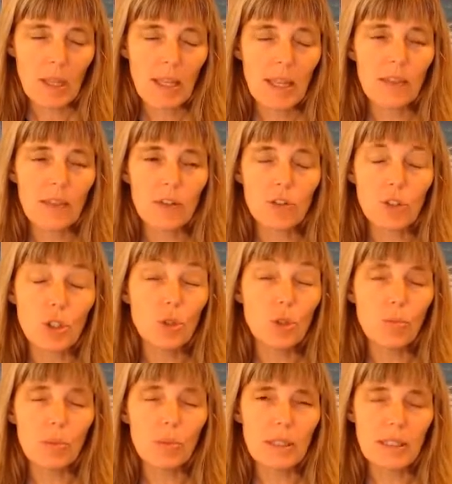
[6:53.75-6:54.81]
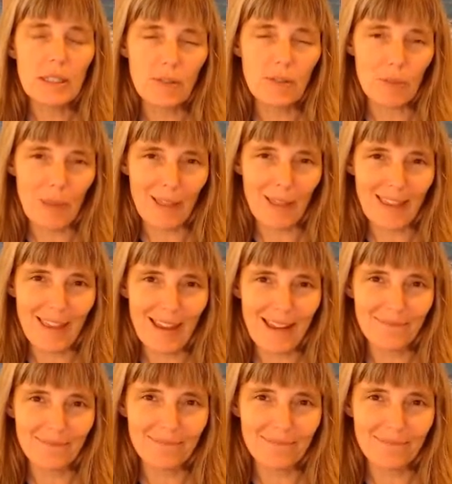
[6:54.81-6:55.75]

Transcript: and there's a new belief about that.